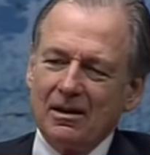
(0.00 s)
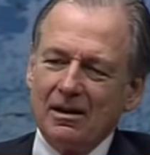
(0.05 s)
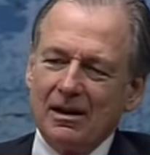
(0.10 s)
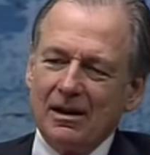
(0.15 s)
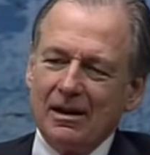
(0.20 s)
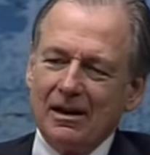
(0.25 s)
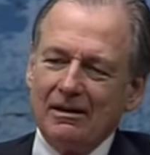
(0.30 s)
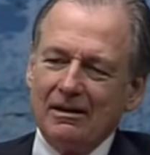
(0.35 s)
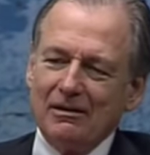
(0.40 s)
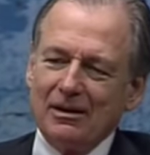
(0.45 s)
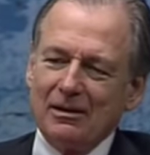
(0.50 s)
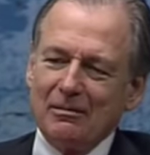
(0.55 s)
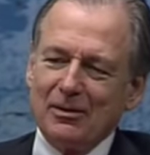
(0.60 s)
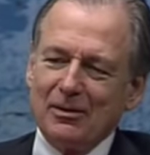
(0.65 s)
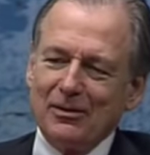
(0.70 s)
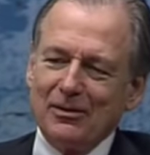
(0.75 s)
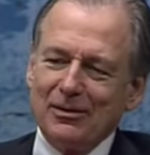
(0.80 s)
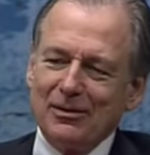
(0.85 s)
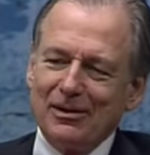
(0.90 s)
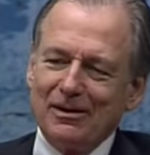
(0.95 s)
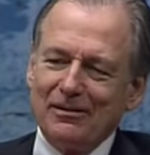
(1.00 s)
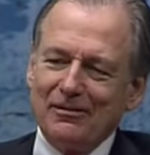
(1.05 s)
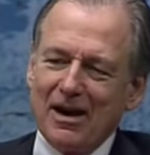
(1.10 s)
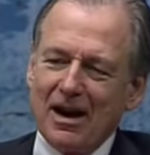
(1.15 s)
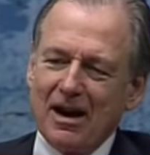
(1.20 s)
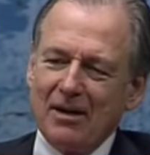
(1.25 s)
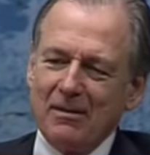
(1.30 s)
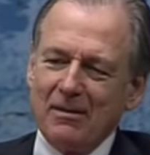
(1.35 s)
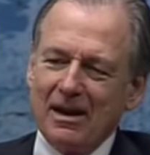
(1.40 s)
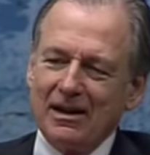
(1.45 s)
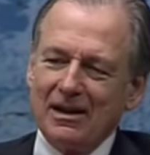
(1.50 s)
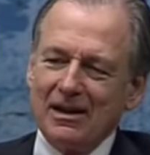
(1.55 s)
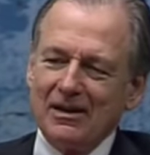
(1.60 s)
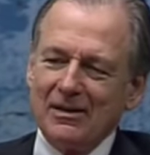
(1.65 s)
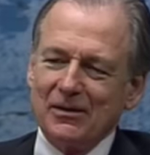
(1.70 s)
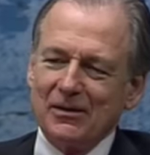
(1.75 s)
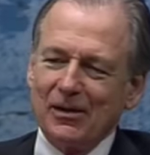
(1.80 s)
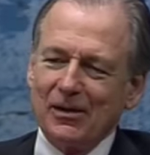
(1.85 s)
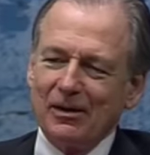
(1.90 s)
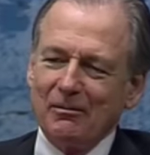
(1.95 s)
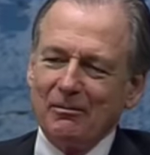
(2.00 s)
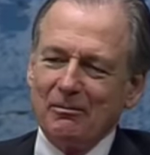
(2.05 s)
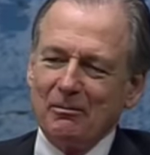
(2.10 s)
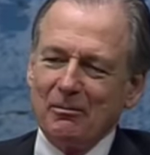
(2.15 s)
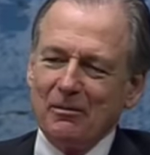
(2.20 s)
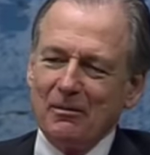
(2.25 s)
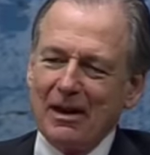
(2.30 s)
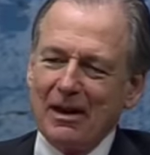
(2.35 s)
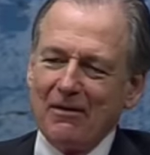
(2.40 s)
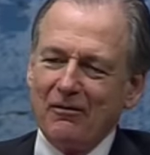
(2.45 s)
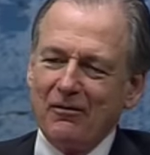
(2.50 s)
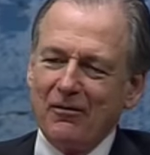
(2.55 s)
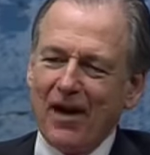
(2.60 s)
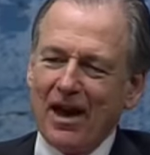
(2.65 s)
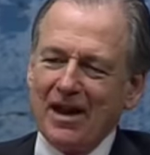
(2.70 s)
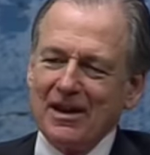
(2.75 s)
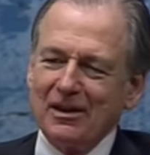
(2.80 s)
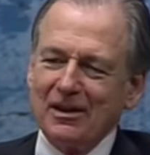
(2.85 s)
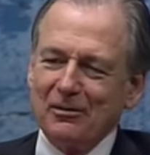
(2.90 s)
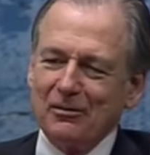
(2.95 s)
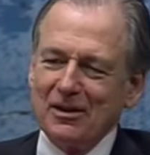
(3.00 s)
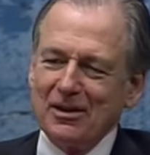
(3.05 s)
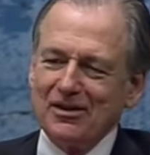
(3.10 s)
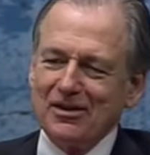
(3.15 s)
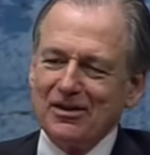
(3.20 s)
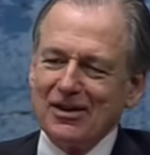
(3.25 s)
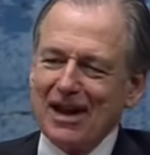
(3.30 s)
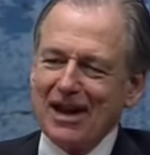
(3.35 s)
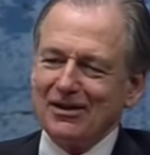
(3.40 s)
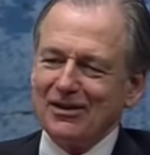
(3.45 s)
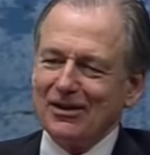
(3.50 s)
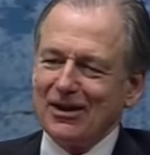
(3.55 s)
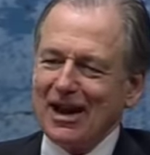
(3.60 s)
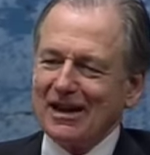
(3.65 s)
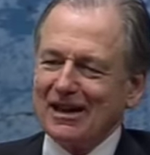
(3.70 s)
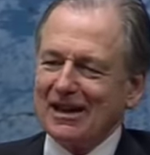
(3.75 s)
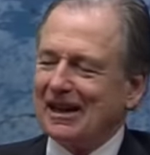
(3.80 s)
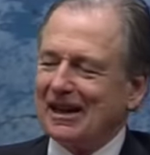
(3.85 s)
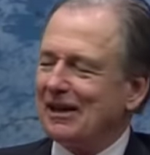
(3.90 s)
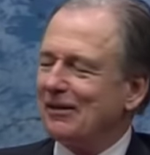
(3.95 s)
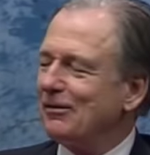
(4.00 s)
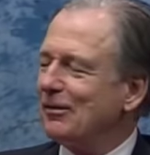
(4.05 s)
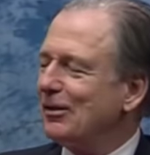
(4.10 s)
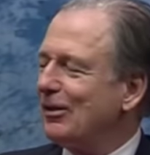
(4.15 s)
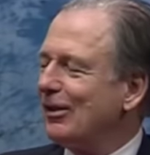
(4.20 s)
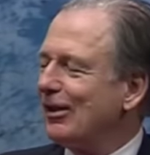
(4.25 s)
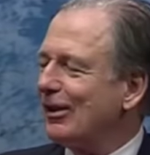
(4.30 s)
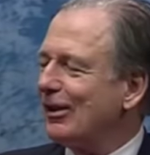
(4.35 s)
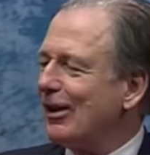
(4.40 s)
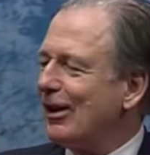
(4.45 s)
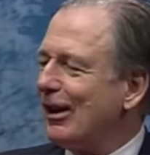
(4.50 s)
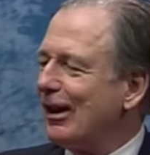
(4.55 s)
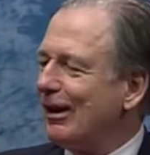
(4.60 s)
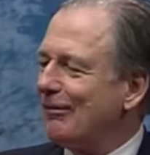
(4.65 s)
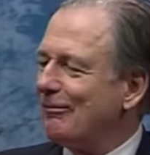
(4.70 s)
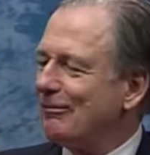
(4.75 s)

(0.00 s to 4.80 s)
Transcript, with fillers: uh, liberals and environmentalists for finding a reason not to like any fuel at all,